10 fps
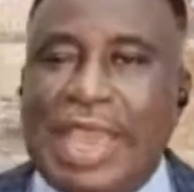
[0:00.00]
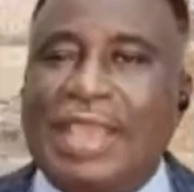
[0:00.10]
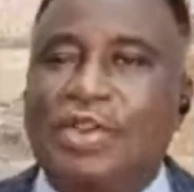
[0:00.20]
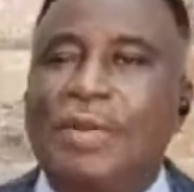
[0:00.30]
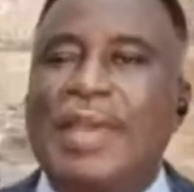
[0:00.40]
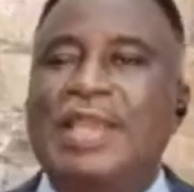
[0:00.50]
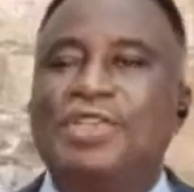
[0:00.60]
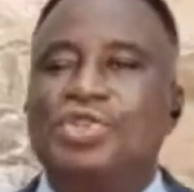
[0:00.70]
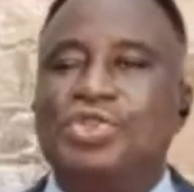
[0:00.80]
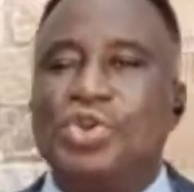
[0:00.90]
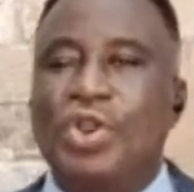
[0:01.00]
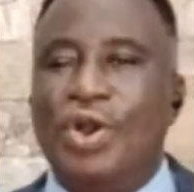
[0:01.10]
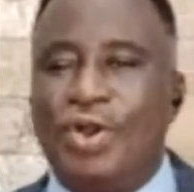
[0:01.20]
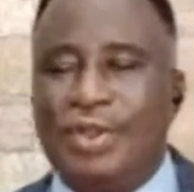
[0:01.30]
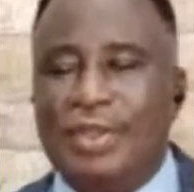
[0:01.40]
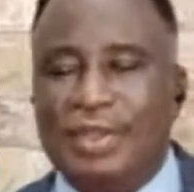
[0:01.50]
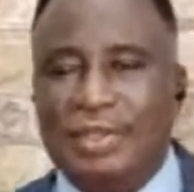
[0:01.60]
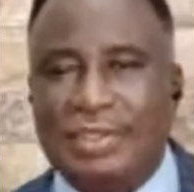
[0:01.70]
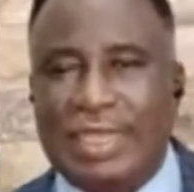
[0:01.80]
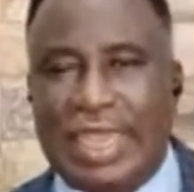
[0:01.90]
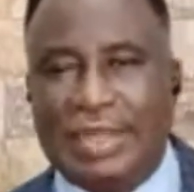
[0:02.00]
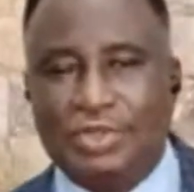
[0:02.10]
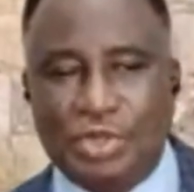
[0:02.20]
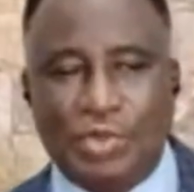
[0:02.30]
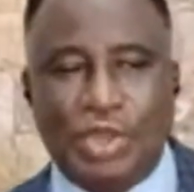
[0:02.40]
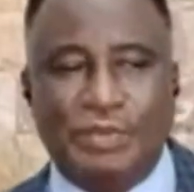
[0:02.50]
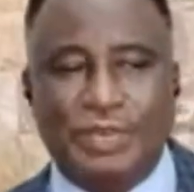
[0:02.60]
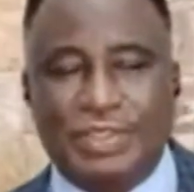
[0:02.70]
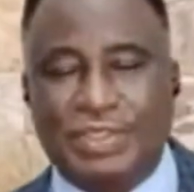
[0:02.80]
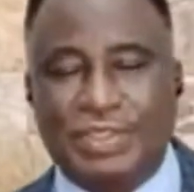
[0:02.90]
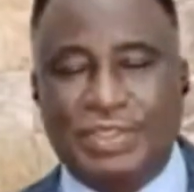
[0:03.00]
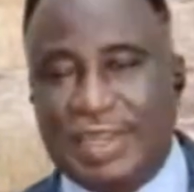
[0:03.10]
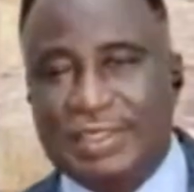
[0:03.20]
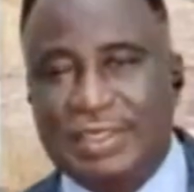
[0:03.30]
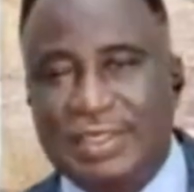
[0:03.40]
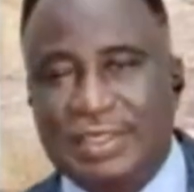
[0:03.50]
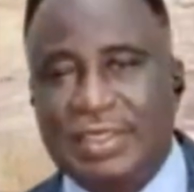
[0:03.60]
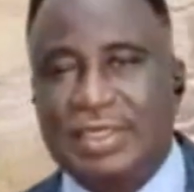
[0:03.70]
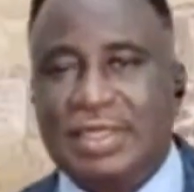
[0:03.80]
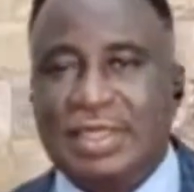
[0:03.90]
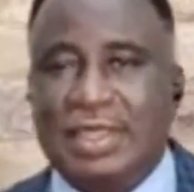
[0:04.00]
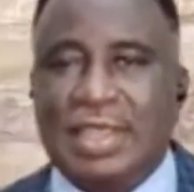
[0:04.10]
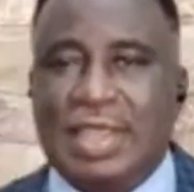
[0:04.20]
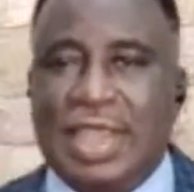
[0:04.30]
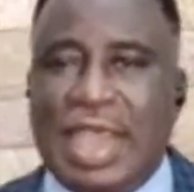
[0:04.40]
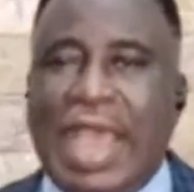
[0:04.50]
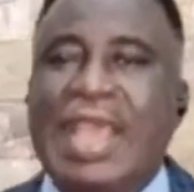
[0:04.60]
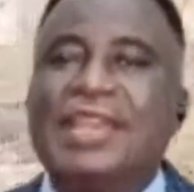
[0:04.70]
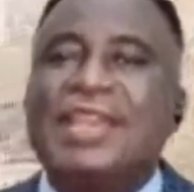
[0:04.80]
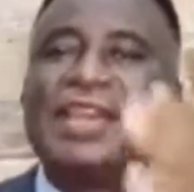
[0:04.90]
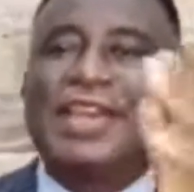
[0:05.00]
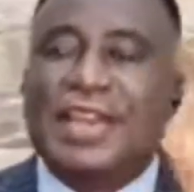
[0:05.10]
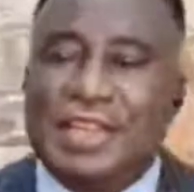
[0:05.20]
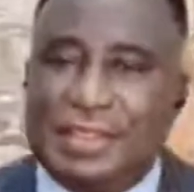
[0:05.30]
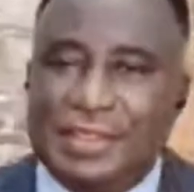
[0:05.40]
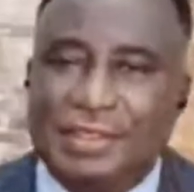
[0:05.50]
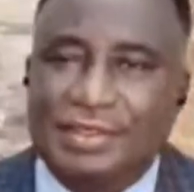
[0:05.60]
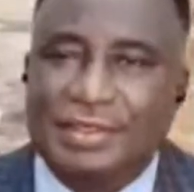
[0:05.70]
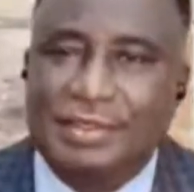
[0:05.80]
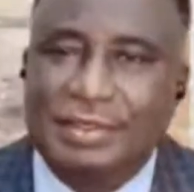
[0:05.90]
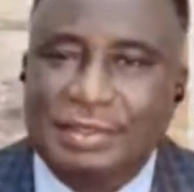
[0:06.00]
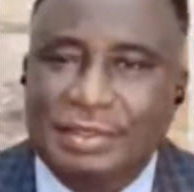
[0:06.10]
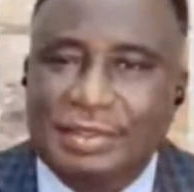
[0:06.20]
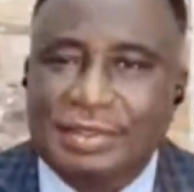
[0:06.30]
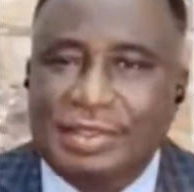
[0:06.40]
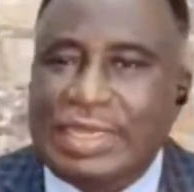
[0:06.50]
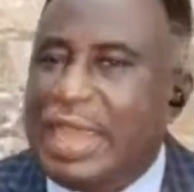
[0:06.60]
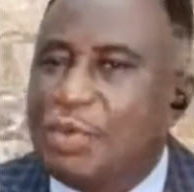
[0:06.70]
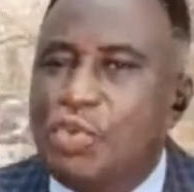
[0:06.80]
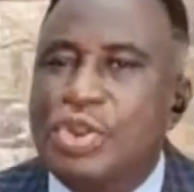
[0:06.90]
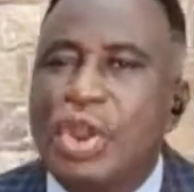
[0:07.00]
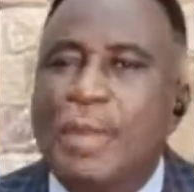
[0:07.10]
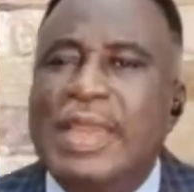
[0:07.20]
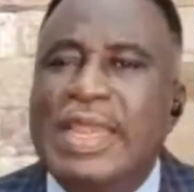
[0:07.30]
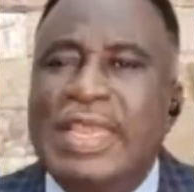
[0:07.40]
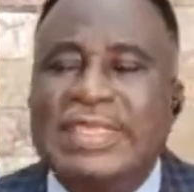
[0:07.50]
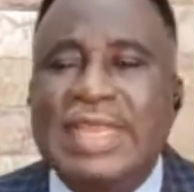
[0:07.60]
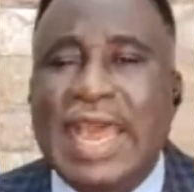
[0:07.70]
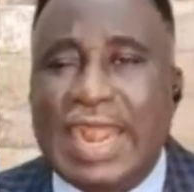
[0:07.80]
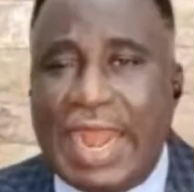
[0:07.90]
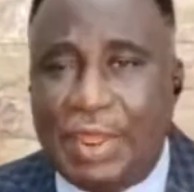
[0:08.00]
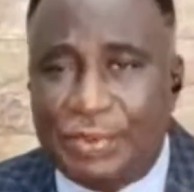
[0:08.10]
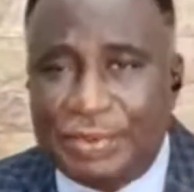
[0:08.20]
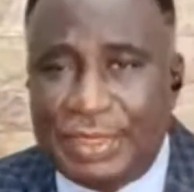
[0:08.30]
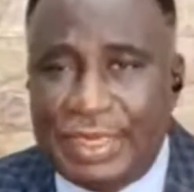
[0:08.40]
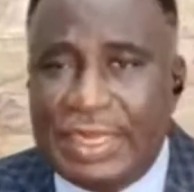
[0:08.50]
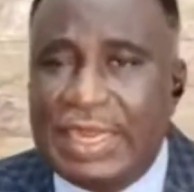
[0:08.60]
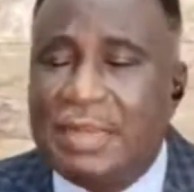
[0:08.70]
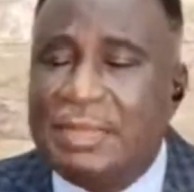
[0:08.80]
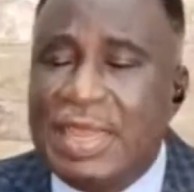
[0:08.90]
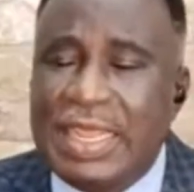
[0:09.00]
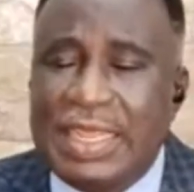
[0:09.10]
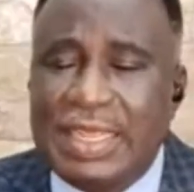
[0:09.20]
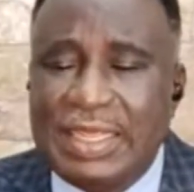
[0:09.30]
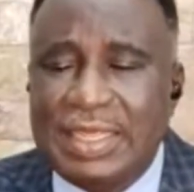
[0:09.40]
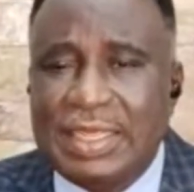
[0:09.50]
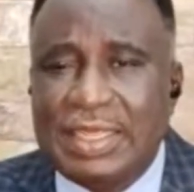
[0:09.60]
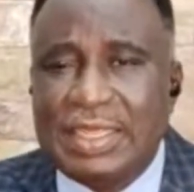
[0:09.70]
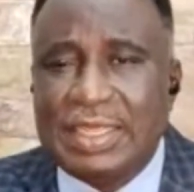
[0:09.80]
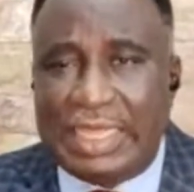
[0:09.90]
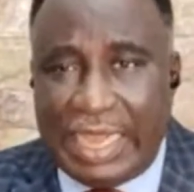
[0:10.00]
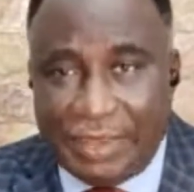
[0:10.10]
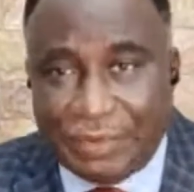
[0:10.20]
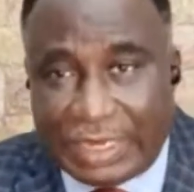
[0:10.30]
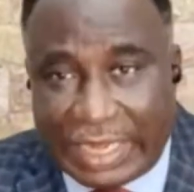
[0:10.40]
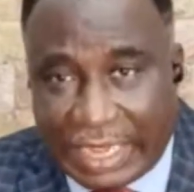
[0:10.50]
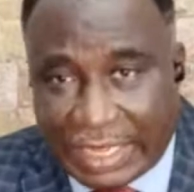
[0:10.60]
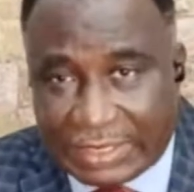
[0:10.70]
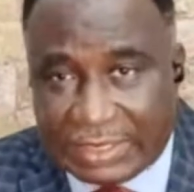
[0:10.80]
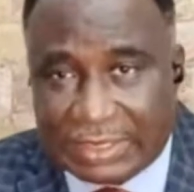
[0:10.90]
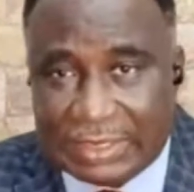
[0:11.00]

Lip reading: I commend you to God and to the word of his grace. I decree that we will not be lazy around in the remaining 11 days.